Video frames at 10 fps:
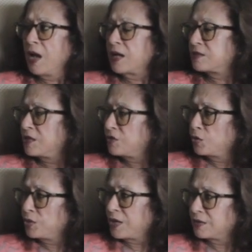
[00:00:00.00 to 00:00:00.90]
as they
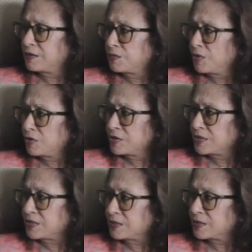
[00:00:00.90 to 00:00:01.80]
do in other
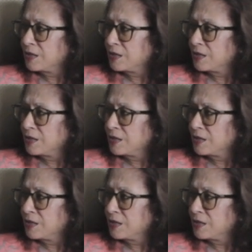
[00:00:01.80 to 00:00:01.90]
democracies?